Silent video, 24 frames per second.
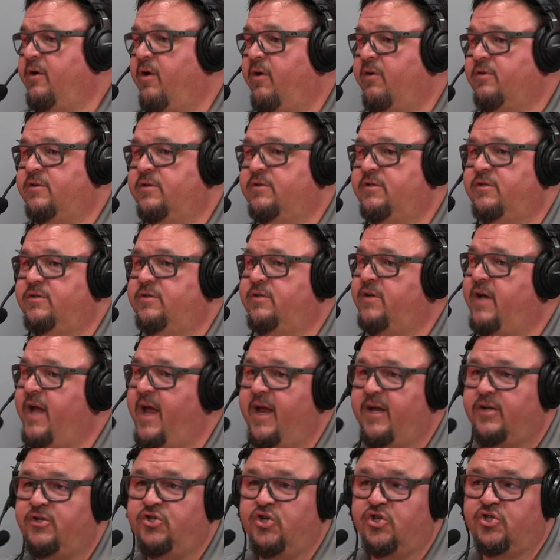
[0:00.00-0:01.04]
cartridges, you
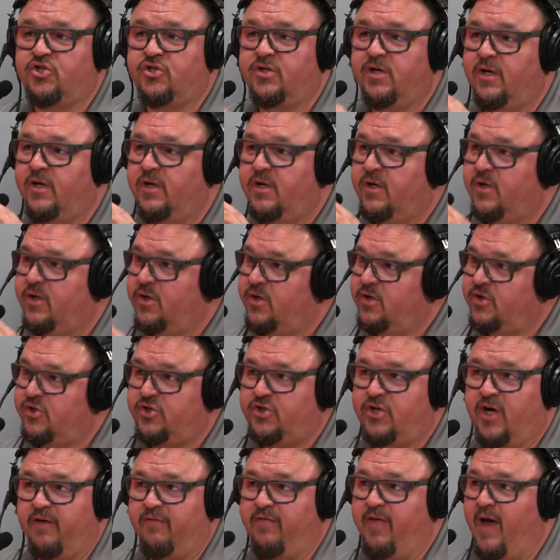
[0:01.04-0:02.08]
can't just
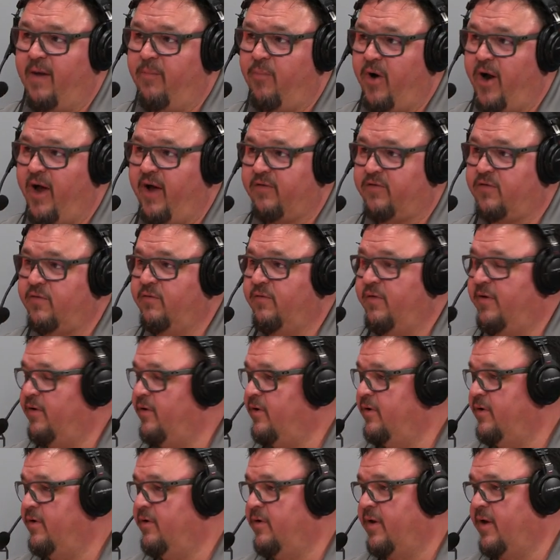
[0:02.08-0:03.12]
shove that brass through
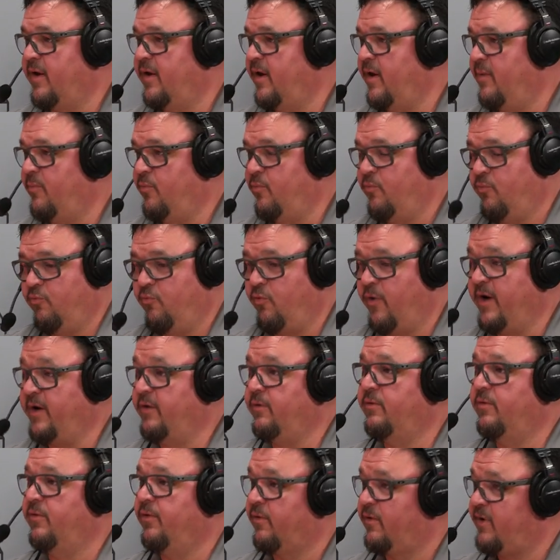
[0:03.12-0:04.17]
there. You'll end up
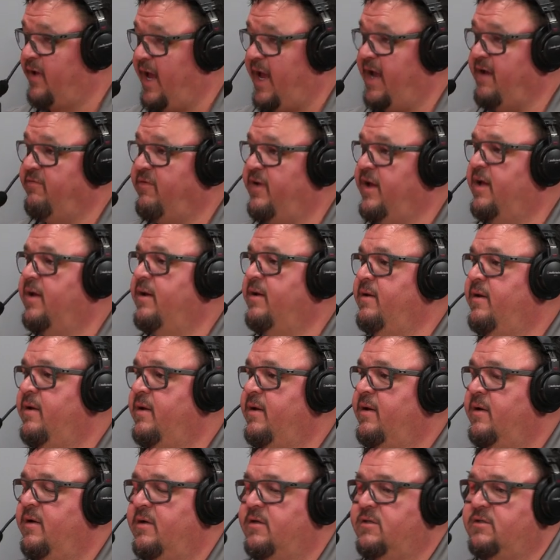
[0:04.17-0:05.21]
wrinkled or caved in.
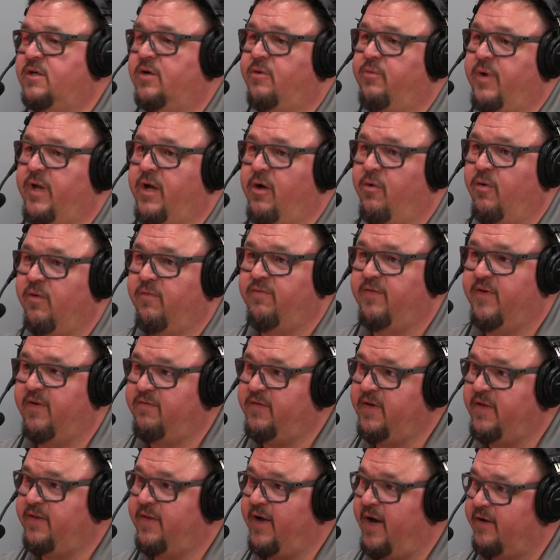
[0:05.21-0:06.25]
So we go in
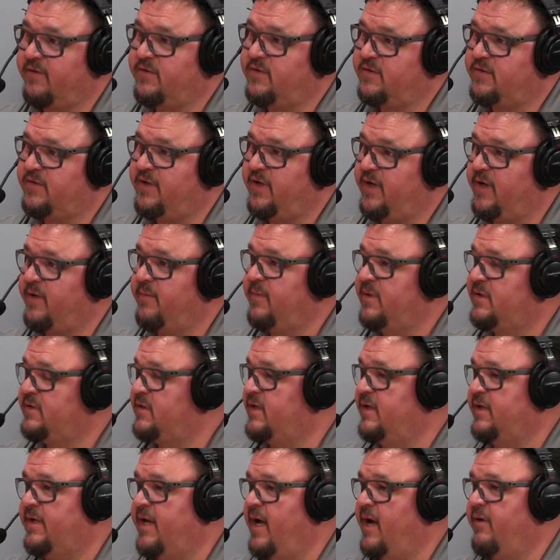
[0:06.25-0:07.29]
fifty thousandths increments,
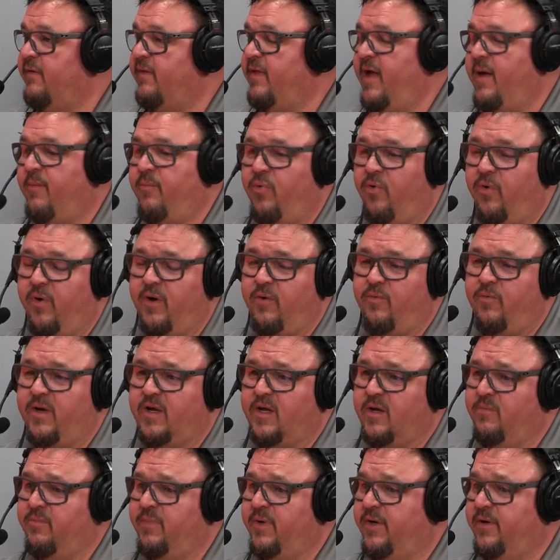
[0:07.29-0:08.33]
get down to that point. We
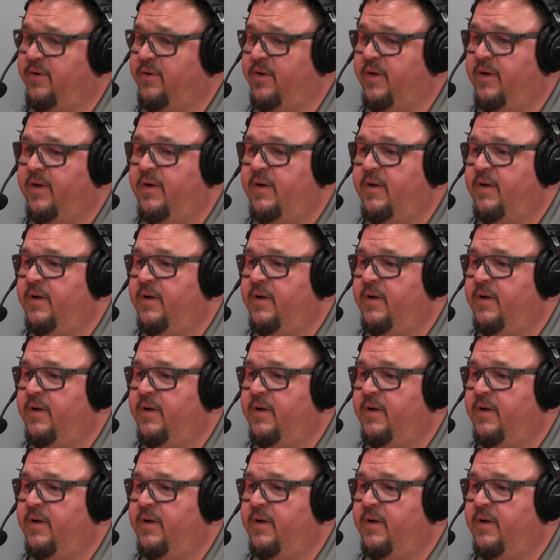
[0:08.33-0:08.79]
can build